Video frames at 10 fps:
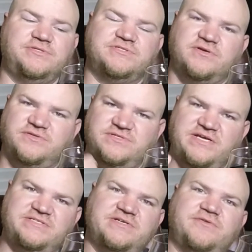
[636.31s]
You start to
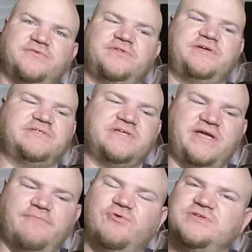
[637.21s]
taste other things.
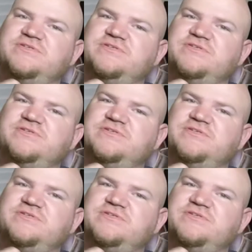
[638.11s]
Like I'm really